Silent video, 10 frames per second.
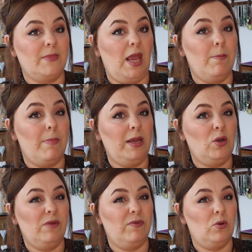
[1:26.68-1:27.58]
it might
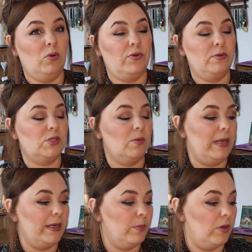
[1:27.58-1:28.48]
even go through some
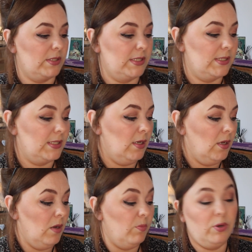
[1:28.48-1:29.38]
letterboxes,
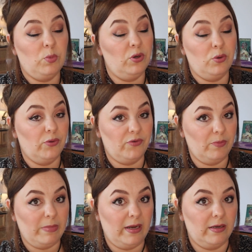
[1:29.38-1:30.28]
but it wouldn't go
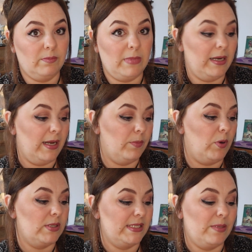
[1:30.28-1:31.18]
through mine. My
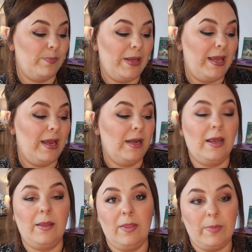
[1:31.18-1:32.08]
letterbox is a pain
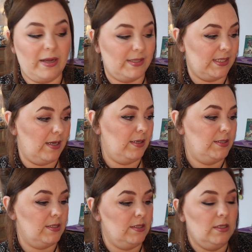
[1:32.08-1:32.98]
in the
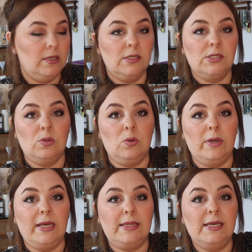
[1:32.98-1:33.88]
backside. So
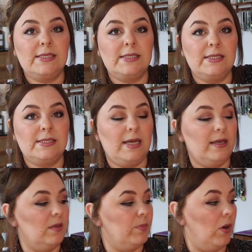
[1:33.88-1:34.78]
if this is
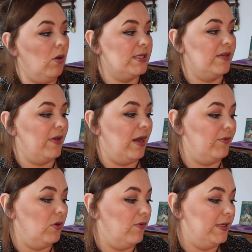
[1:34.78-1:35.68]
inside the box, if you
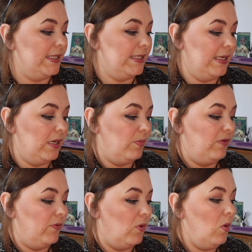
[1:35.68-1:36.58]
haven't already seen it
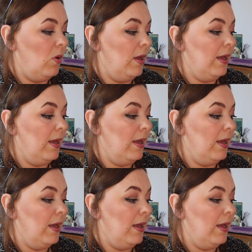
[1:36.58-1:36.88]
before,